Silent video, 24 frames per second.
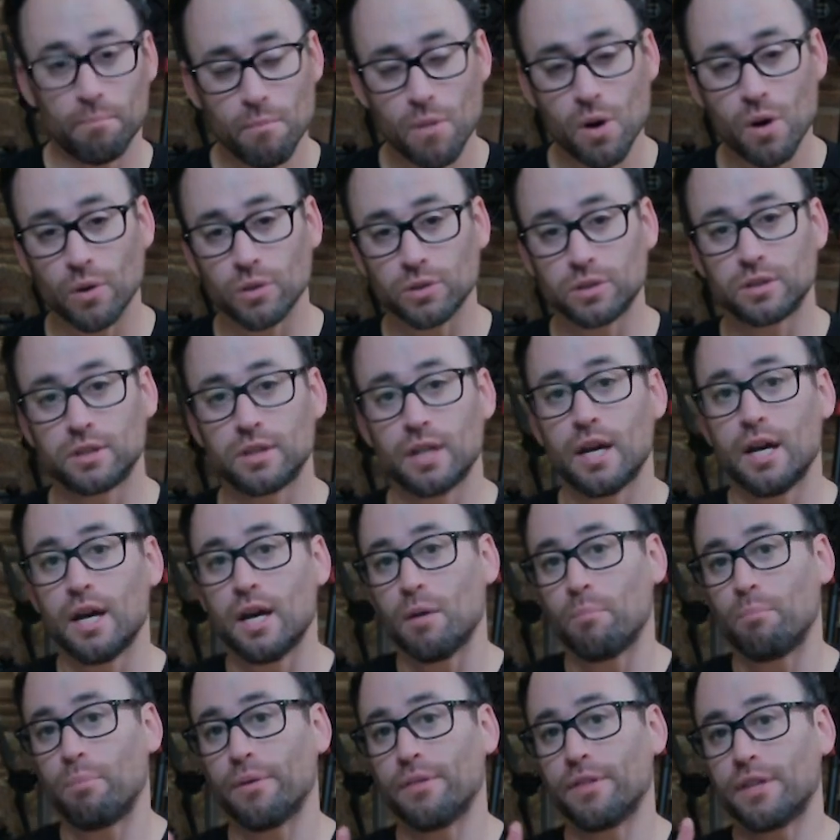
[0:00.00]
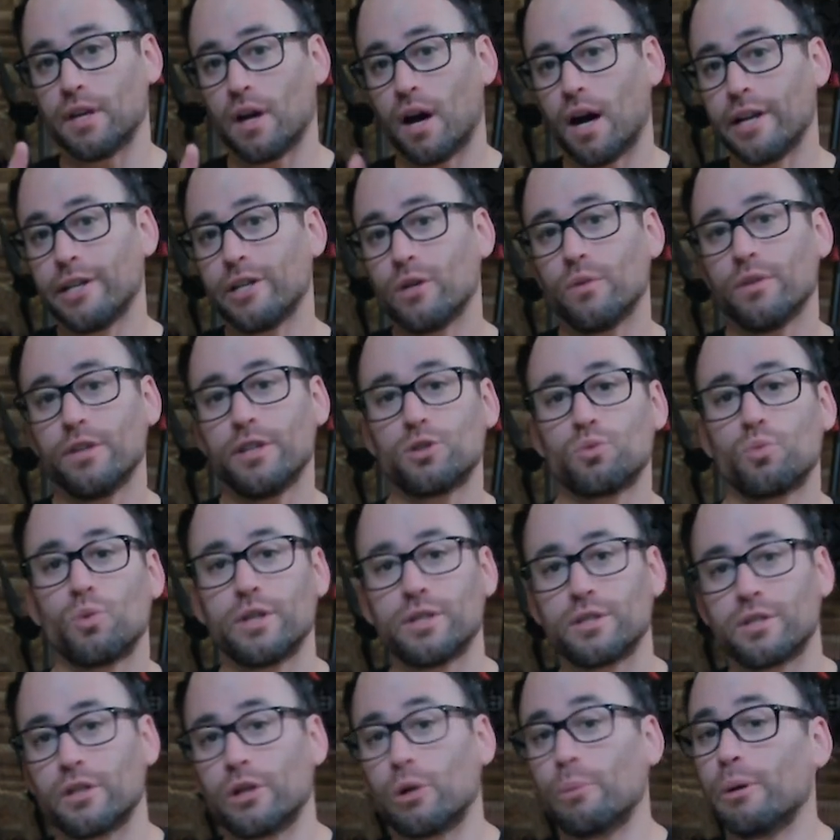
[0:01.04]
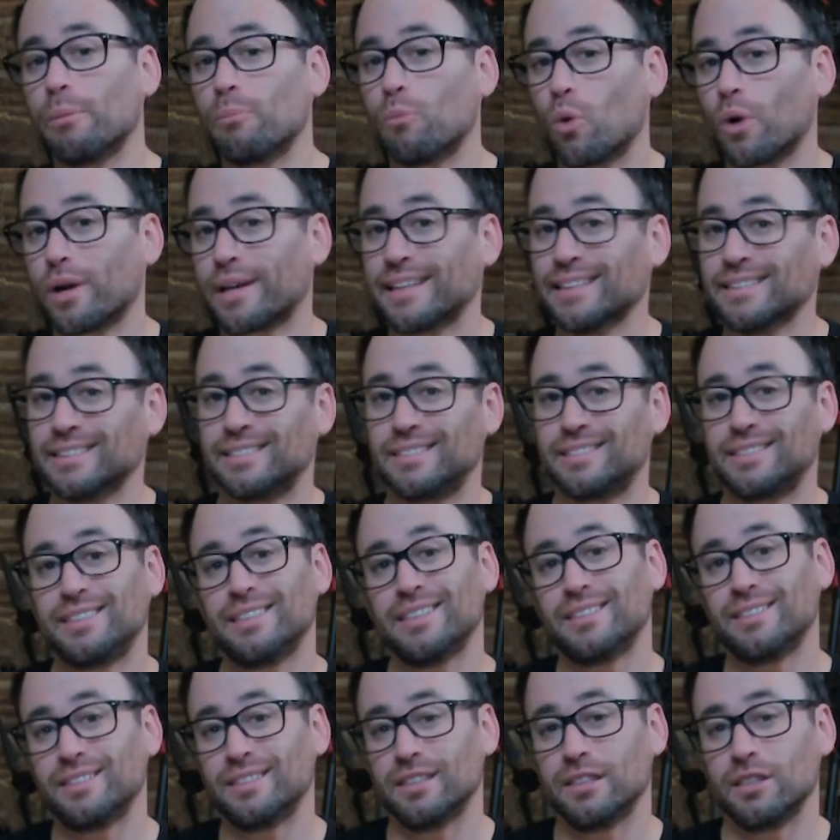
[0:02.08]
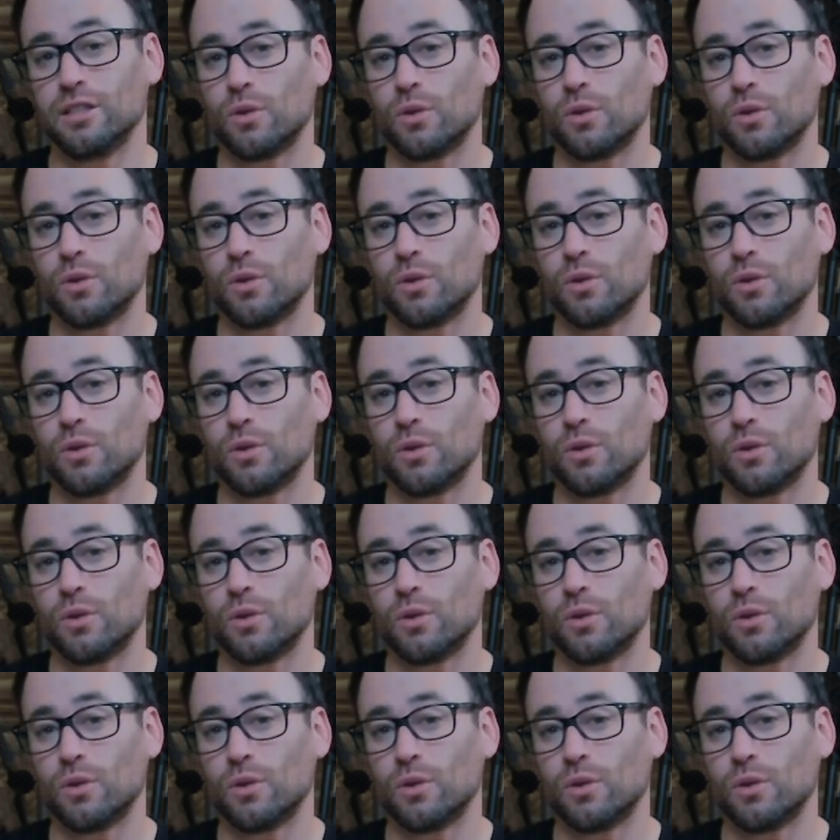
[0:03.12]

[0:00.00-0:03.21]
most, but the audio in this one is a little bit more consistent.